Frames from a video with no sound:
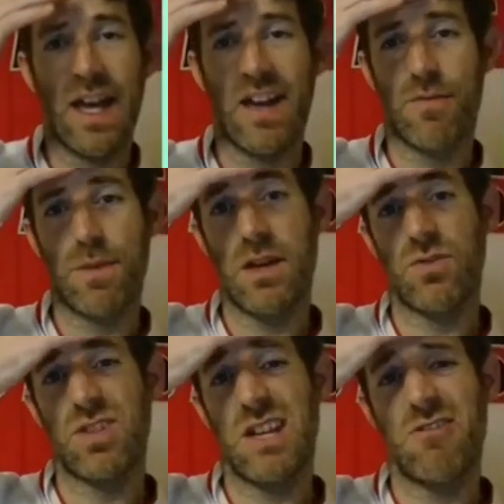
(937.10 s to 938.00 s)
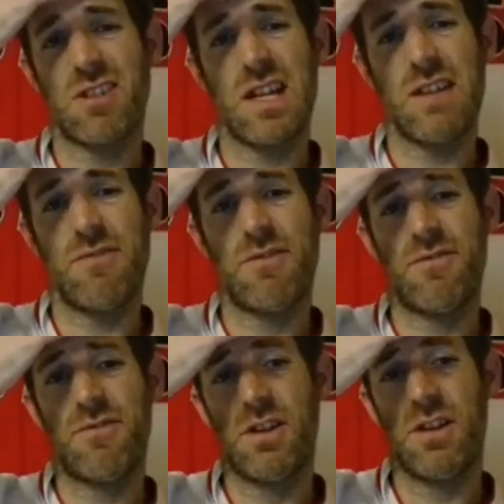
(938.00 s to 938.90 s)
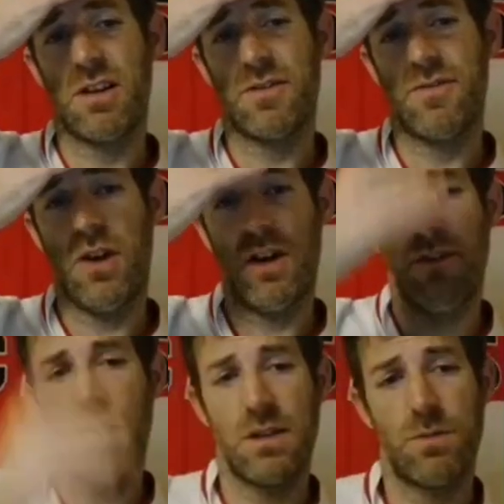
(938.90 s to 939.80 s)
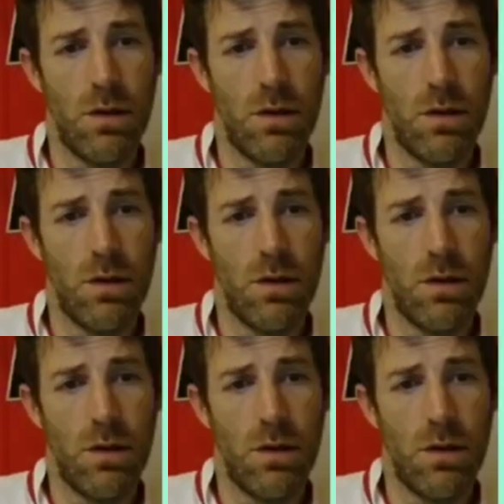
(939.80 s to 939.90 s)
FPL seriously for the last 5 years,